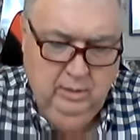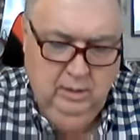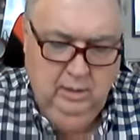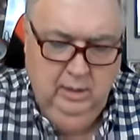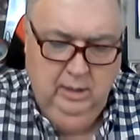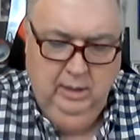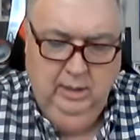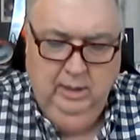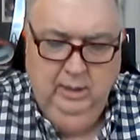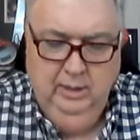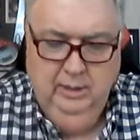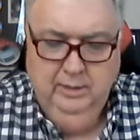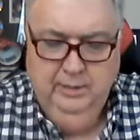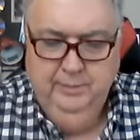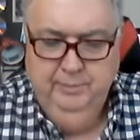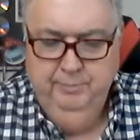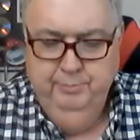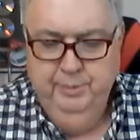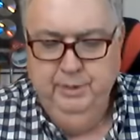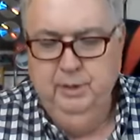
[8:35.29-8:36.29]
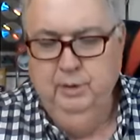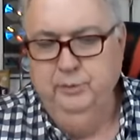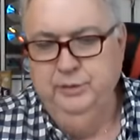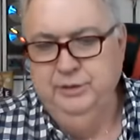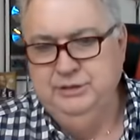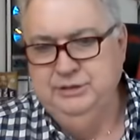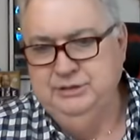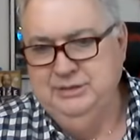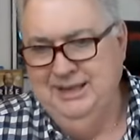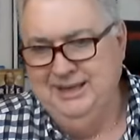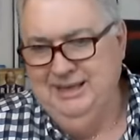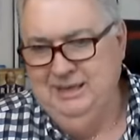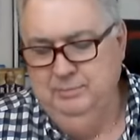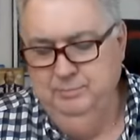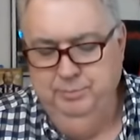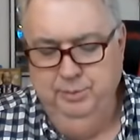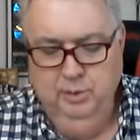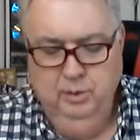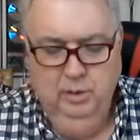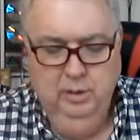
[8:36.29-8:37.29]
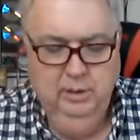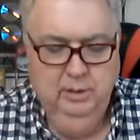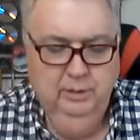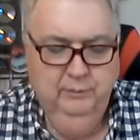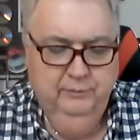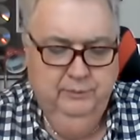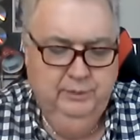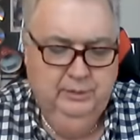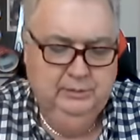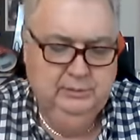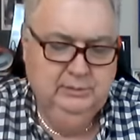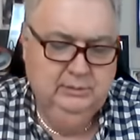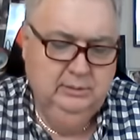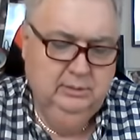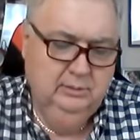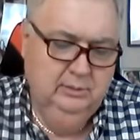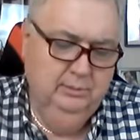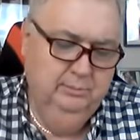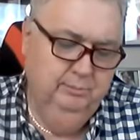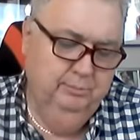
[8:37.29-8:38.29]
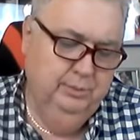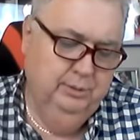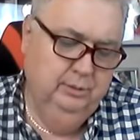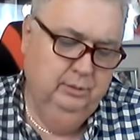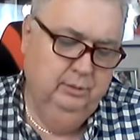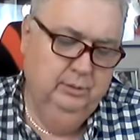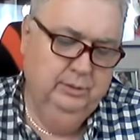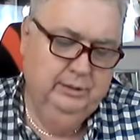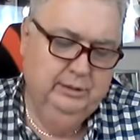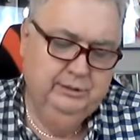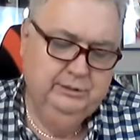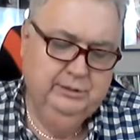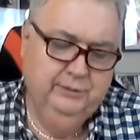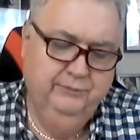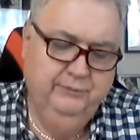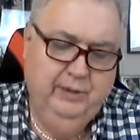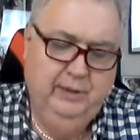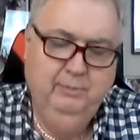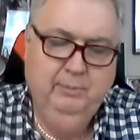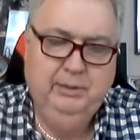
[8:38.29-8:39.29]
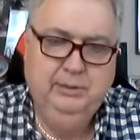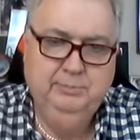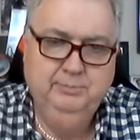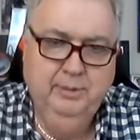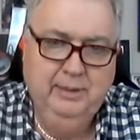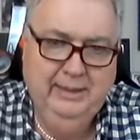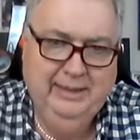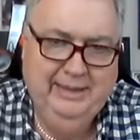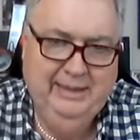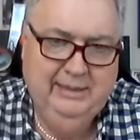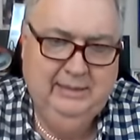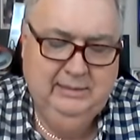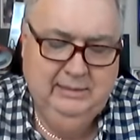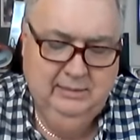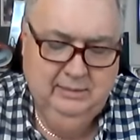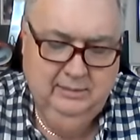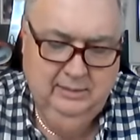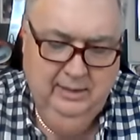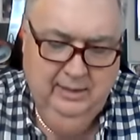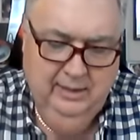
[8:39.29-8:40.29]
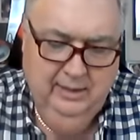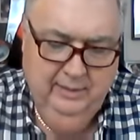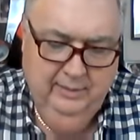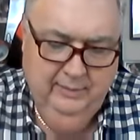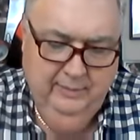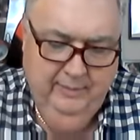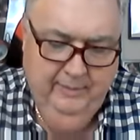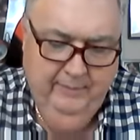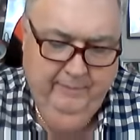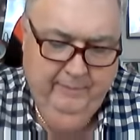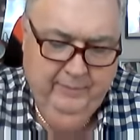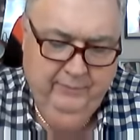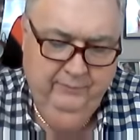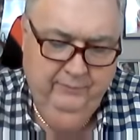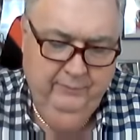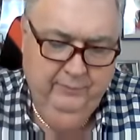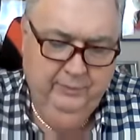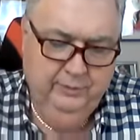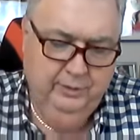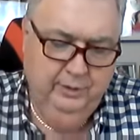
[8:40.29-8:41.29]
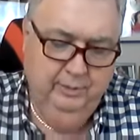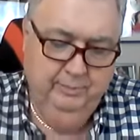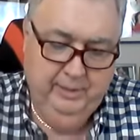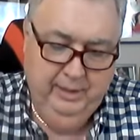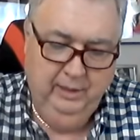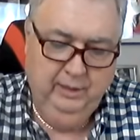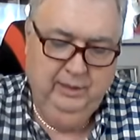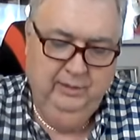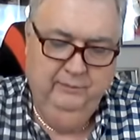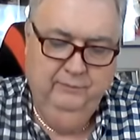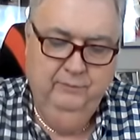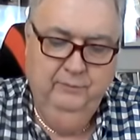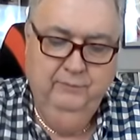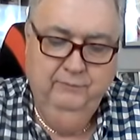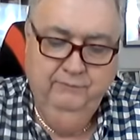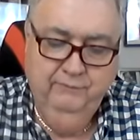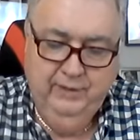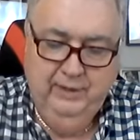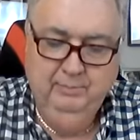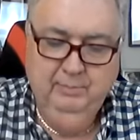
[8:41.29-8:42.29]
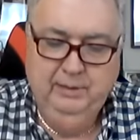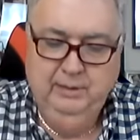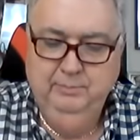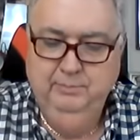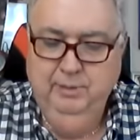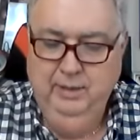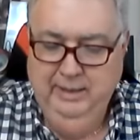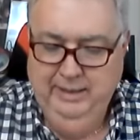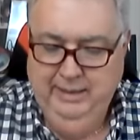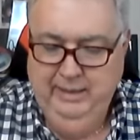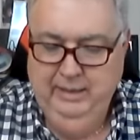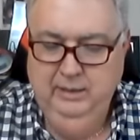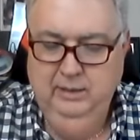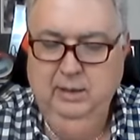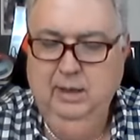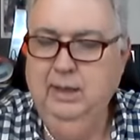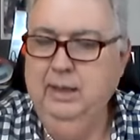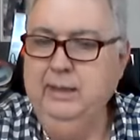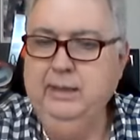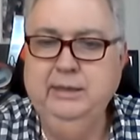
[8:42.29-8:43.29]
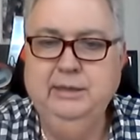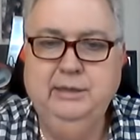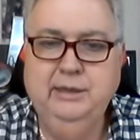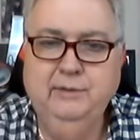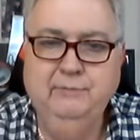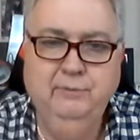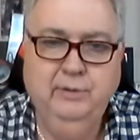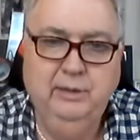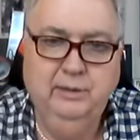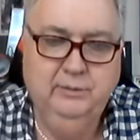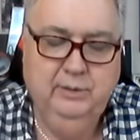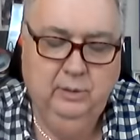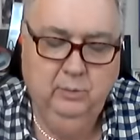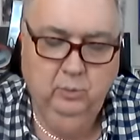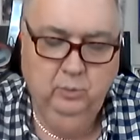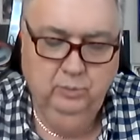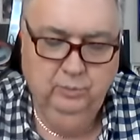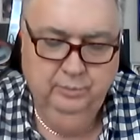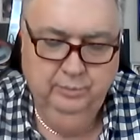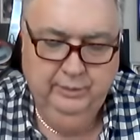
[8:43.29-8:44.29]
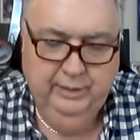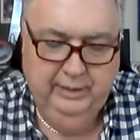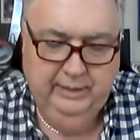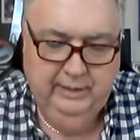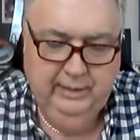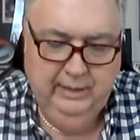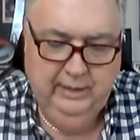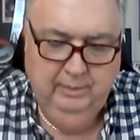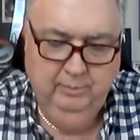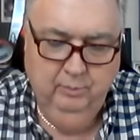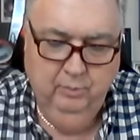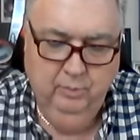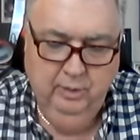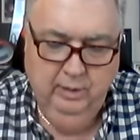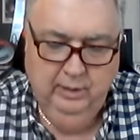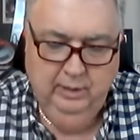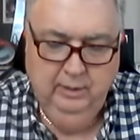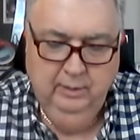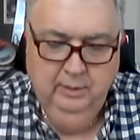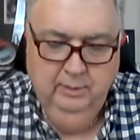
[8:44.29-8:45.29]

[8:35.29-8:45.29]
Uh, but on the second part of this bill is the family's plan, the American Family Plan. I can never get that that name right.